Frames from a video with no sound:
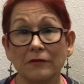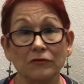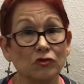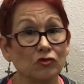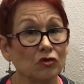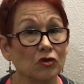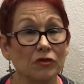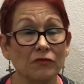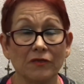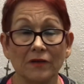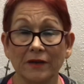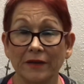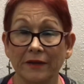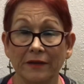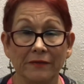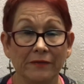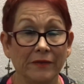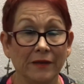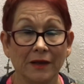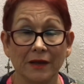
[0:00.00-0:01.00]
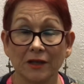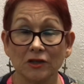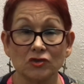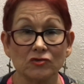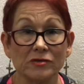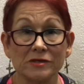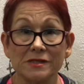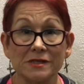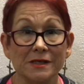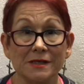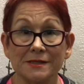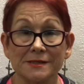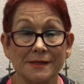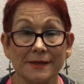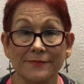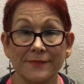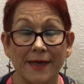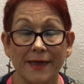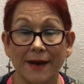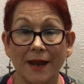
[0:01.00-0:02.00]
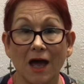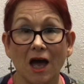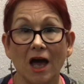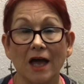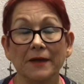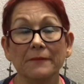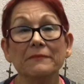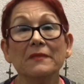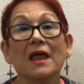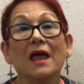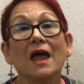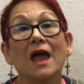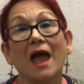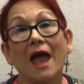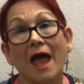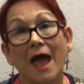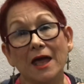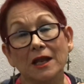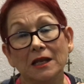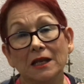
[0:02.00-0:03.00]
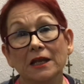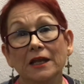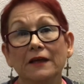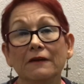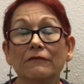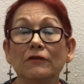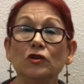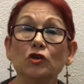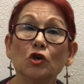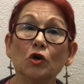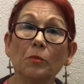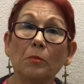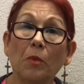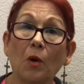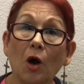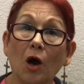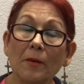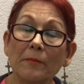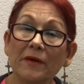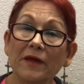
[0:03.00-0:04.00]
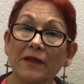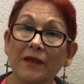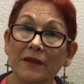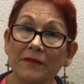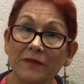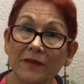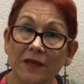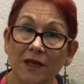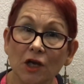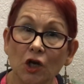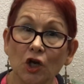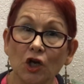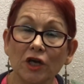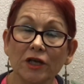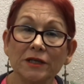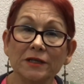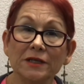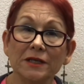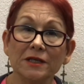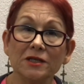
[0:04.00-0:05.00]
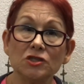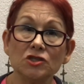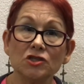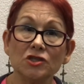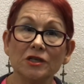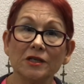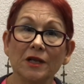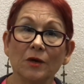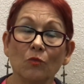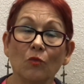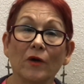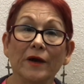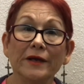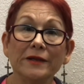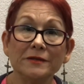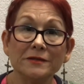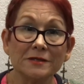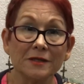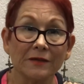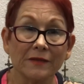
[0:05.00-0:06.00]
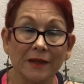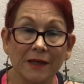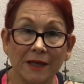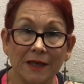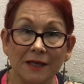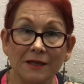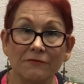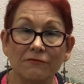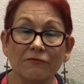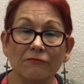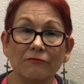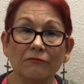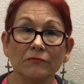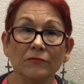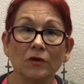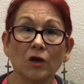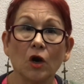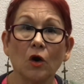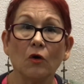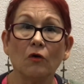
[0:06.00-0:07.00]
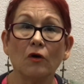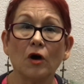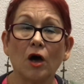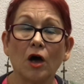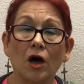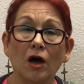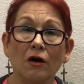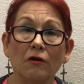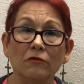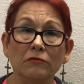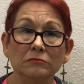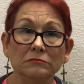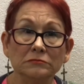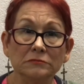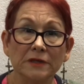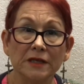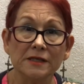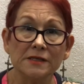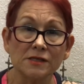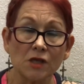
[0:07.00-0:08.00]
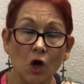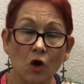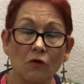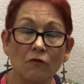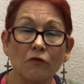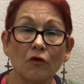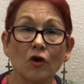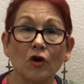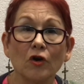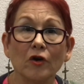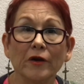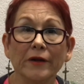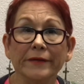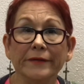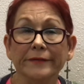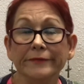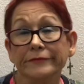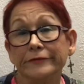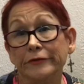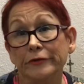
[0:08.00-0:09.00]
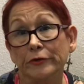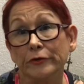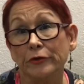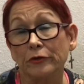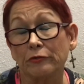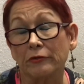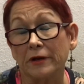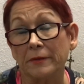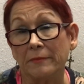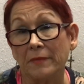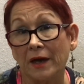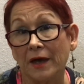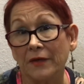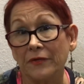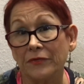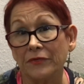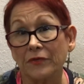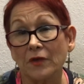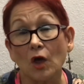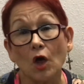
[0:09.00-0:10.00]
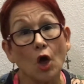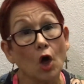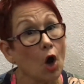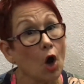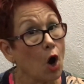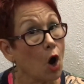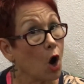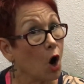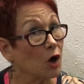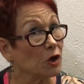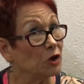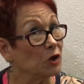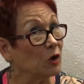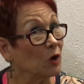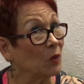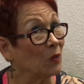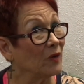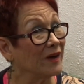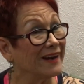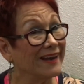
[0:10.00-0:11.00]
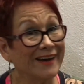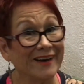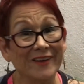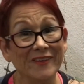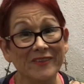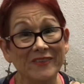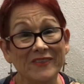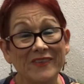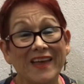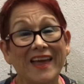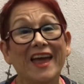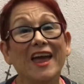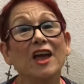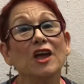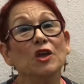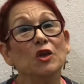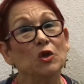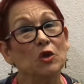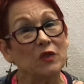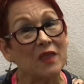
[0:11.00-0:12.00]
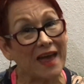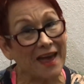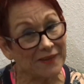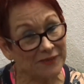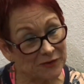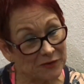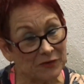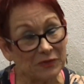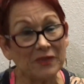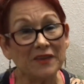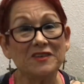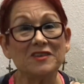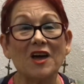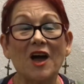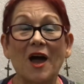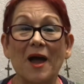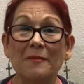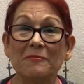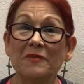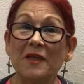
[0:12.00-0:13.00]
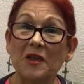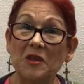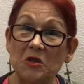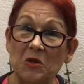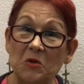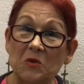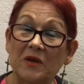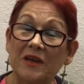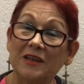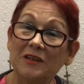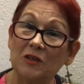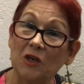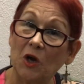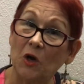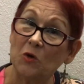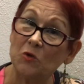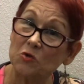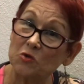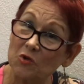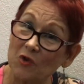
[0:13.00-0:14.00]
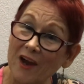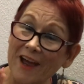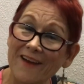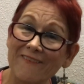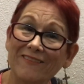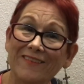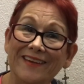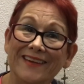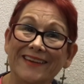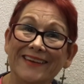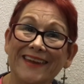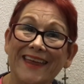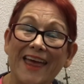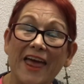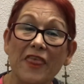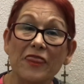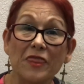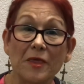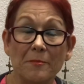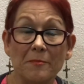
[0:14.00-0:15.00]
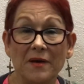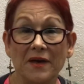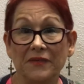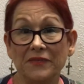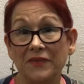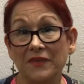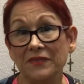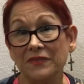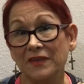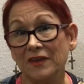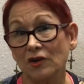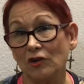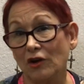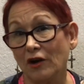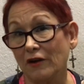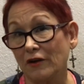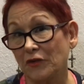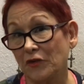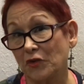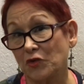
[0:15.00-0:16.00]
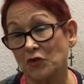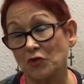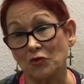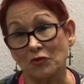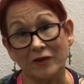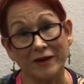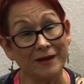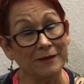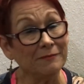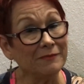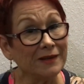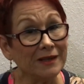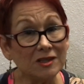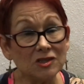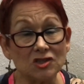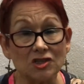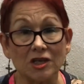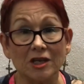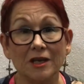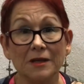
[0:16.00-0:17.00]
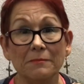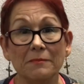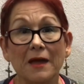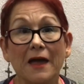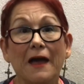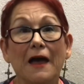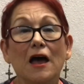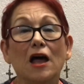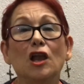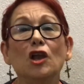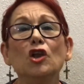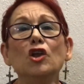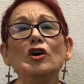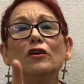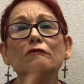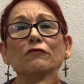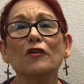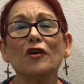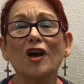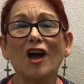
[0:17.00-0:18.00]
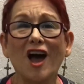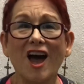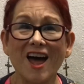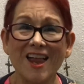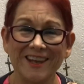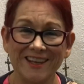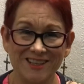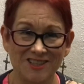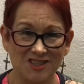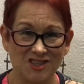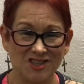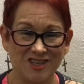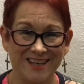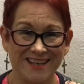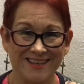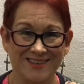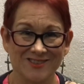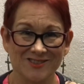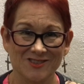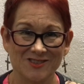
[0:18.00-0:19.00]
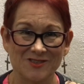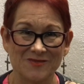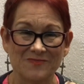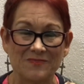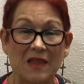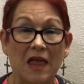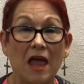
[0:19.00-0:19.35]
Truthfully, the electricity isn't that high. And live in your apartment in the air condition and wait till the heat is over in 2-3 months. Or you know what else? That's the time that you can go traveling. The buses here are extremely cheap. Look for college towns.